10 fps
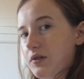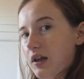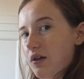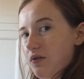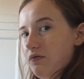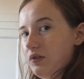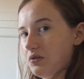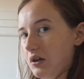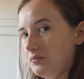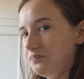a side on
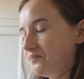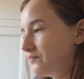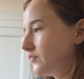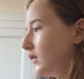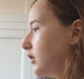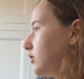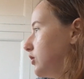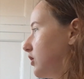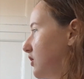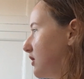view now.
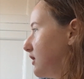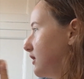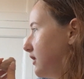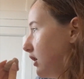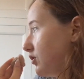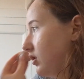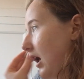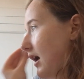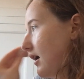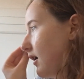Just because this is natural
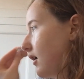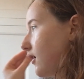lighting.